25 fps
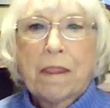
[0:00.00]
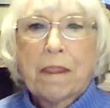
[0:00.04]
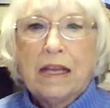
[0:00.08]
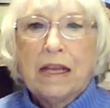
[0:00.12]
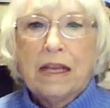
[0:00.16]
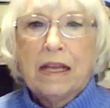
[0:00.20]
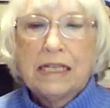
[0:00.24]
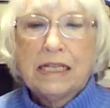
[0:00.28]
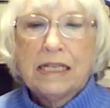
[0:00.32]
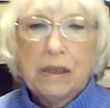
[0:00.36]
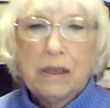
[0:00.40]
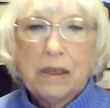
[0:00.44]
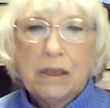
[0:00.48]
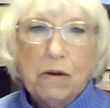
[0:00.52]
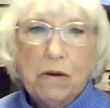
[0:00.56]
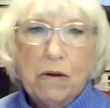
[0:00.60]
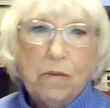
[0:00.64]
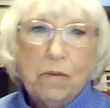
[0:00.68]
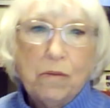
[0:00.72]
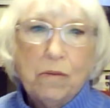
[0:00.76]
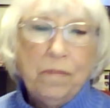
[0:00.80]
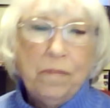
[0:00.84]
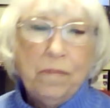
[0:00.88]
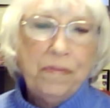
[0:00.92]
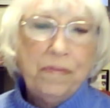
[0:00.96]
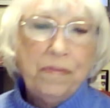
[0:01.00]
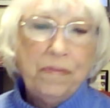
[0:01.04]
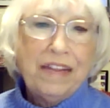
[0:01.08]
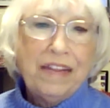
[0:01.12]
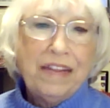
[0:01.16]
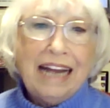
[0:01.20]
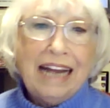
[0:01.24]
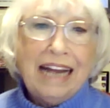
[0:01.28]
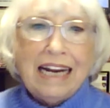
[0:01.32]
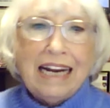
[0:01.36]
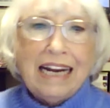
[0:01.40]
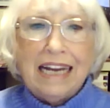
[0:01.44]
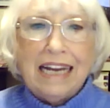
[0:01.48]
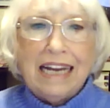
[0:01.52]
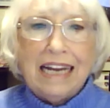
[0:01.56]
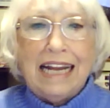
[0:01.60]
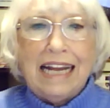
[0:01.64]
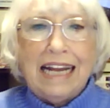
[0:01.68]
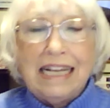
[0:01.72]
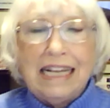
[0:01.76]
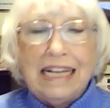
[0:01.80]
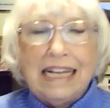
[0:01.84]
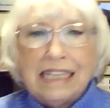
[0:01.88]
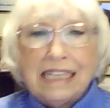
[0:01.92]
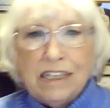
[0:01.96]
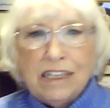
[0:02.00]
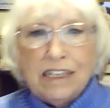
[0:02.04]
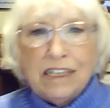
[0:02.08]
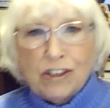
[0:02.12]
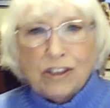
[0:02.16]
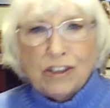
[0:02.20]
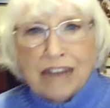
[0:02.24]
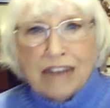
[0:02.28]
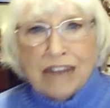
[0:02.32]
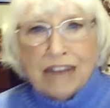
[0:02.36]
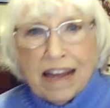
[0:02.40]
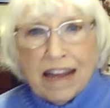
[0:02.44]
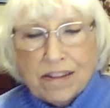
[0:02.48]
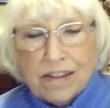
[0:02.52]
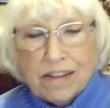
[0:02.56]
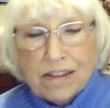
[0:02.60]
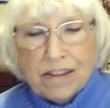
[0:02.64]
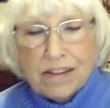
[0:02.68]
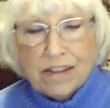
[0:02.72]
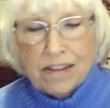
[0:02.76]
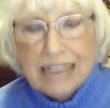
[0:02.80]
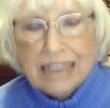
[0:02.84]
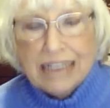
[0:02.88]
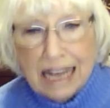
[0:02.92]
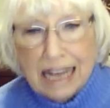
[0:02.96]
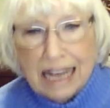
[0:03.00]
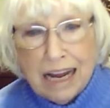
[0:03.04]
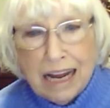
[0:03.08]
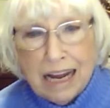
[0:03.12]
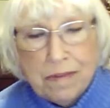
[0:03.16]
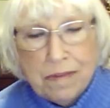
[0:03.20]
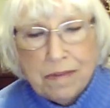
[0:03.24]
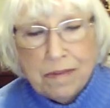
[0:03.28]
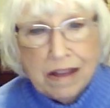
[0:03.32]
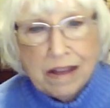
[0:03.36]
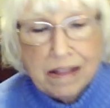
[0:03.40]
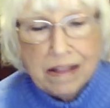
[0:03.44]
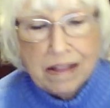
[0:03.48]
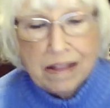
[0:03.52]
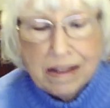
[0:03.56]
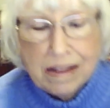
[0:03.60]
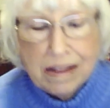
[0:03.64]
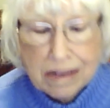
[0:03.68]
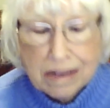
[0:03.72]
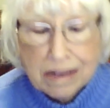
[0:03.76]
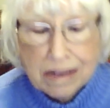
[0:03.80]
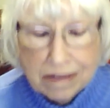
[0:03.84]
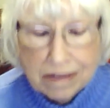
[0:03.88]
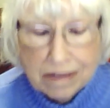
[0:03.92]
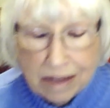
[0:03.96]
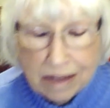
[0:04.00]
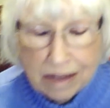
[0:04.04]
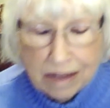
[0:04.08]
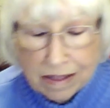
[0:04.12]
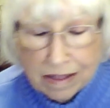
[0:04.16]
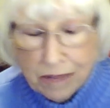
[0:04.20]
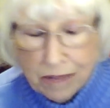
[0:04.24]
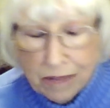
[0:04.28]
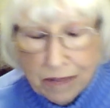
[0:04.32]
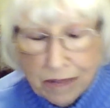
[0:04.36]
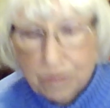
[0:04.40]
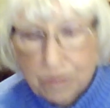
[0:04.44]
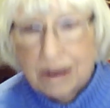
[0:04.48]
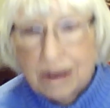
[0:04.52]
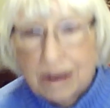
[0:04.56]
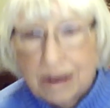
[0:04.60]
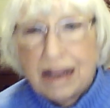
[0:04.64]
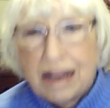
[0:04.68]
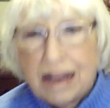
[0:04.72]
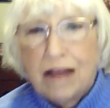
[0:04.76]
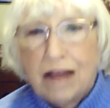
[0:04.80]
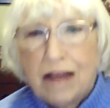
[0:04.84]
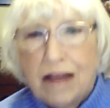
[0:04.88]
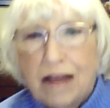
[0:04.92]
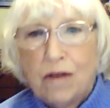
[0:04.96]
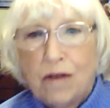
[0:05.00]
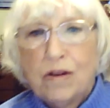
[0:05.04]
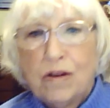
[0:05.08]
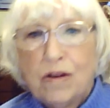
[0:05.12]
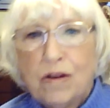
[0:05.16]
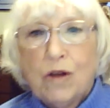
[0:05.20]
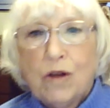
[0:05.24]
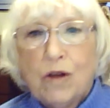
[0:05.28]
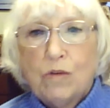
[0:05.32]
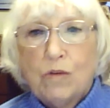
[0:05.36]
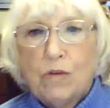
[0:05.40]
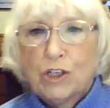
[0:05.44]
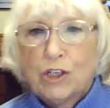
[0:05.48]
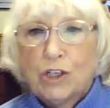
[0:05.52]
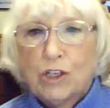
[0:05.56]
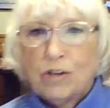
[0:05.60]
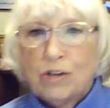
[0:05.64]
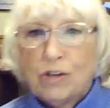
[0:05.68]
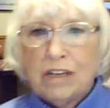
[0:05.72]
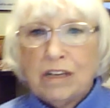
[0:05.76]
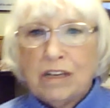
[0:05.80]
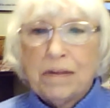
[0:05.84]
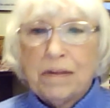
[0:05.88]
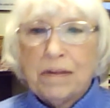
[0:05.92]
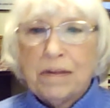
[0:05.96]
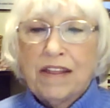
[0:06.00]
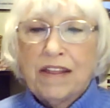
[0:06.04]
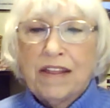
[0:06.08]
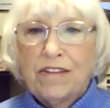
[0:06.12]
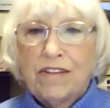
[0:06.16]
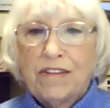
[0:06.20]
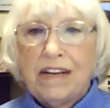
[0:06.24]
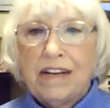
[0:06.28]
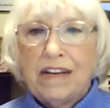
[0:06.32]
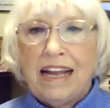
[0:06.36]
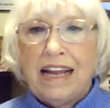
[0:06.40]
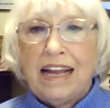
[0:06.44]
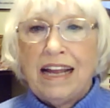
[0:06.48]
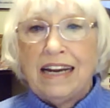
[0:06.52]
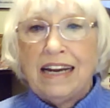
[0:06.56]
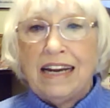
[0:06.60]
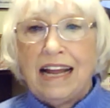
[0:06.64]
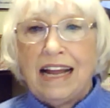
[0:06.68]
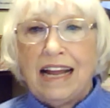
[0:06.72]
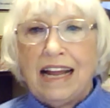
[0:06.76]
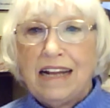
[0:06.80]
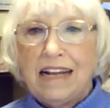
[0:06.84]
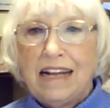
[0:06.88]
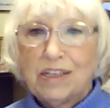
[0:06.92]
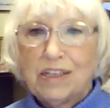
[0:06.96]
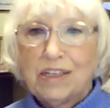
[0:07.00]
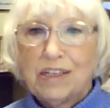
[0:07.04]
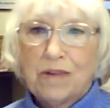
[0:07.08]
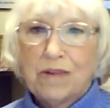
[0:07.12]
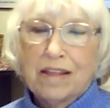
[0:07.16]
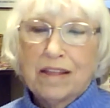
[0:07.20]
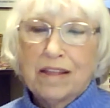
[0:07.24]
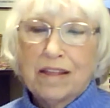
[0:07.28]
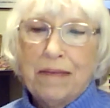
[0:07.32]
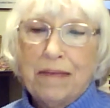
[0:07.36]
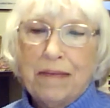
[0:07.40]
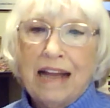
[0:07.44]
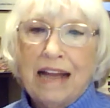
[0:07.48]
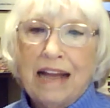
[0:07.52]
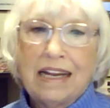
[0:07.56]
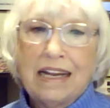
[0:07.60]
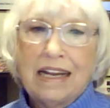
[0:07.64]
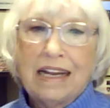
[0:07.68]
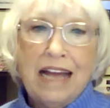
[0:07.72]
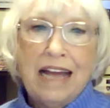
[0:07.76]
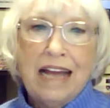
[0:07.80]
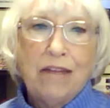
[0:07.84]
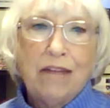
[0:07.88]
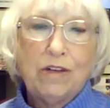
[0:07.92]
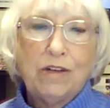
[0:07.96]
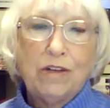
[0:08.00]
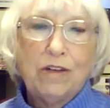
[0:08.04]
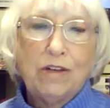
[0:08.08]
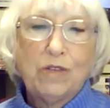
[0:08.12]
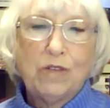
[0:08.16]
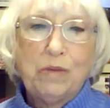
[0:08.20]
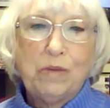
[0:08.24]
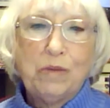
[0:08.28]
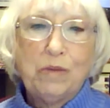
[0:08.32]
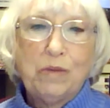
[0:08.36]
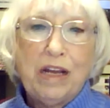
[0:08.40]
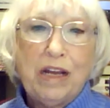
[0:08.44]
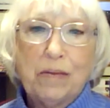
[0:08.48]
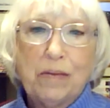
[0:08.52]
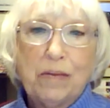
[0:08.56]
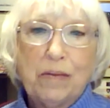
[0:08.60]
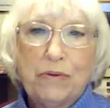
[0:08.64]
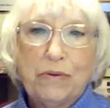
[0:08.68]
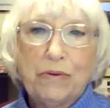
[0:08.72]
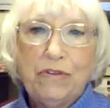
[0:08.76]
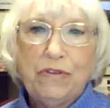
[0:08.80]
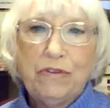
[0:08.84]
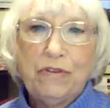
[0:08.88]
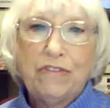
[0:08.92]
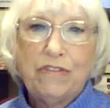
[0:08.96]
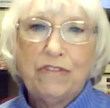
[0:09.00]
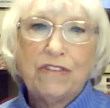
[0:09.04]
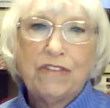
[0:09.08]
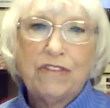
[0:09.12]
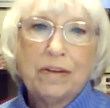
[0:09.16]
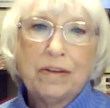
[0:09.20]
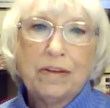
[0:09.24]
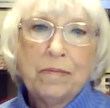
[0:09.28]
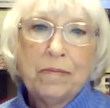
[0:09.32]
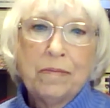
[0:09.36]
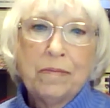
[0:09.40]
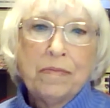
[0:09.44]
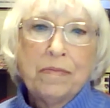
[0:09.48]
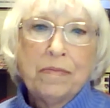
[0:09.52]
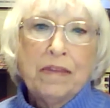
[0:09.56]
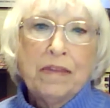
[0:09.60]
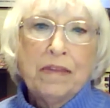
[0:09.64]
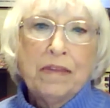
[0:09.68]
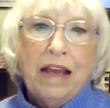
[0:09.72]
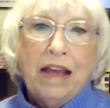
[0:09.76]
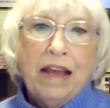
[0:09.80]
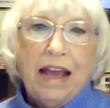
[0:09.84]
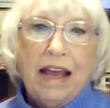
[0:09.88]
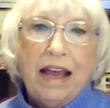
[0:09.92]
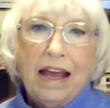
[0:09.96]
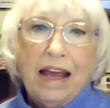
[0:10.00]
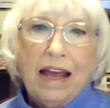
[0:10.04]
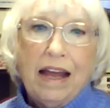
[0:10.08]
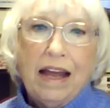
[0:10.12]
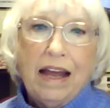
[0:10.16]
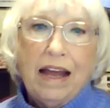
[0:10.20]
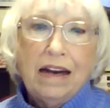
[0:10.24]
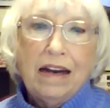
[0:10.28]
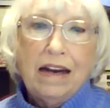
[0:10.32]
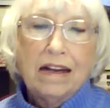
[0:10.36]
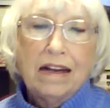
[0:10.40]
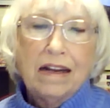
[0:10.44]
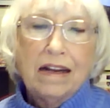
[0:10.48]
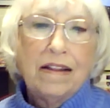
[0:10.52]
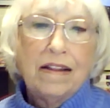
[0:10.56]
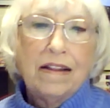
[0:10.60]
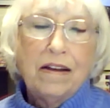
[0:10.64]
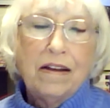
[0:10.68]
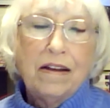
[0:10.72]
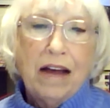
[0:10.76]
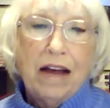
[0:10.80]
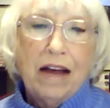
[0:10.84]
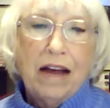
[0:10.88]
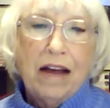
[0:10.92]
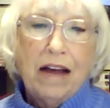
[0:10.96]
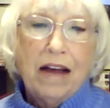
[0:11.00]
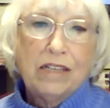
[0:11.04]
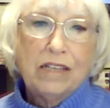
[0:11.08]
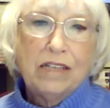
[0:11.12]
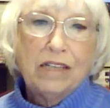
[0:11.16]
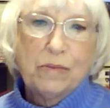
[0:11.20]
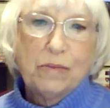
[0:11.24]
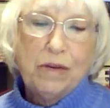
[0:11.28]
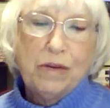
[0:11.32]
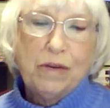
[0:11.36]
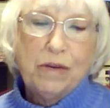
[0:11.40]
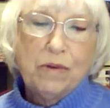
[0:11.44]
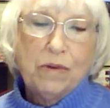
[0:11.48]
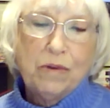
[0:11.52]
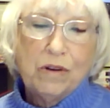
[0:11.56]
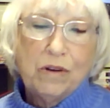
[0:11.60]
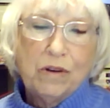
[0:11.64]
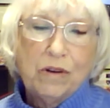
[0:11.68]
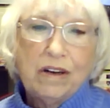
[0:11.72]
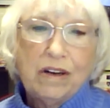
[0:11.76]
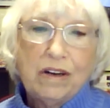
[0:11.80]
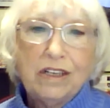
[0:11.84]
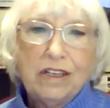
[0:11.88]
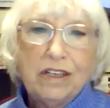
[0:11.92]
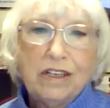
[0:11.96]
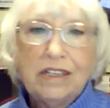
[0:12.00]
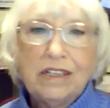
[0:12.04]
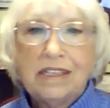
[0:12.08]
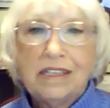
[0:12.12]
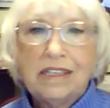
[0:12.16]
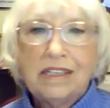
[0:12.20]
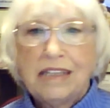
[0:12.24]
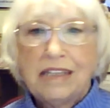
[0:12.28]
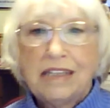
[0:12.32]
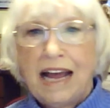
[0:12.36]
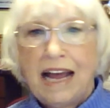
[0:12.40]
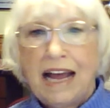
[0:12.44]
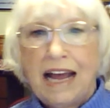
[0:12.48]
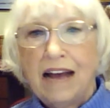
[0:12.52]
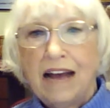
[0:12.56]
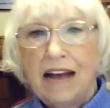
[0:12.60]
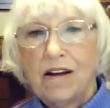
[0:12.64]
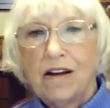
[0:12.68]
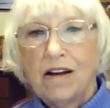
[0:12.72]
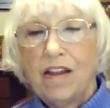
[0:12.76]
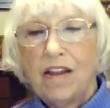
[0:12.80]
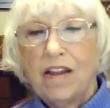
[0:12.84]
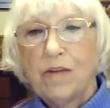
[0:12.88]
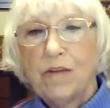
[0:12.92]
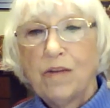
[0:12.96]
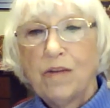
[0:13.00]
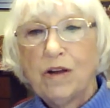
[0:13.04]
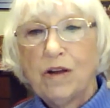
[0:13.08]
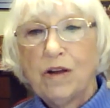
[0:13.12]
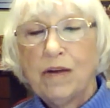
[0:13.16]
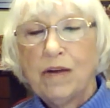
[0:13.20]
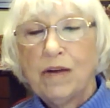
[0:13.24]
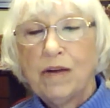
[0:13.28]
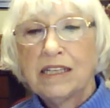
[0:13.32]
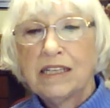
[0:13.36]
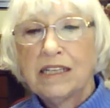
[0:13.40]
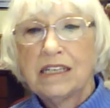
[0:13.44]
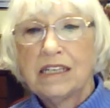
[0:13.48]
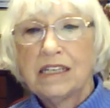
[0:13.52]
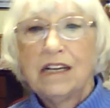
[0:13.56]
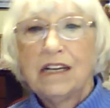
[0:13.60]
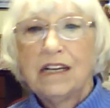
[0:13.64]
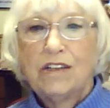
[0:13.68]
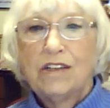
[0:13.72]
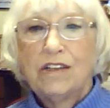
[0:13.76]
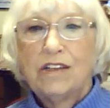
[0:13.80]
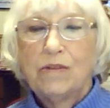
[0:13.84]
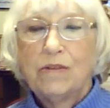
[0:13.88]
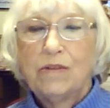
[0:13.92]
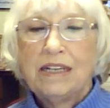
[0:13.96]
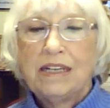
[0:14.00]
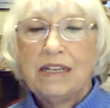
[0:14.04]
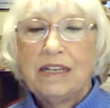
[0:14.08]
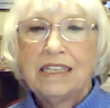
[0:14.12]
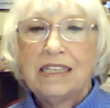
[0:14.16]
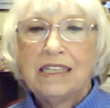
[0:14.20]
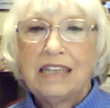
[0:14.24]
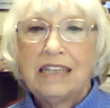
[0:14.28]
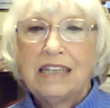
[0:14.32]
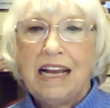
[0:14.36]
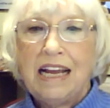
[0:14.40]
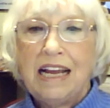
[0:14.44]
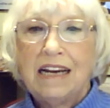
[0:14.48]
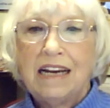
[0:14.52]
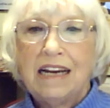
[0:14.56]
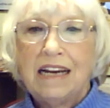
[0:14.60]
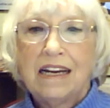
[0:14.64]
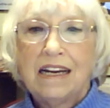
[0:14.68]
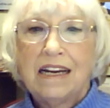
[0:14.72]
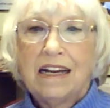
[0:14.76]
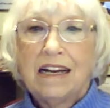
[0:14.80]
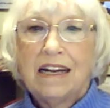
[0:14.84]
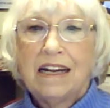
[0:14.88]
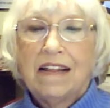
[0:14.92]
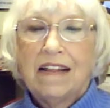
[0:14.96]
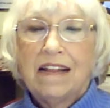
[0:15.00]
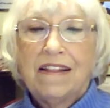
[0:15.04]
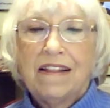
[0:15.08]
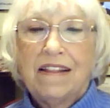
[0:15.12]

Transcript: So the 90-day signature gathering time that they were allowed was shortened by 38 days while the ballot language was being approved. And the Ohio Supreme Court just sat on the request to reinstate the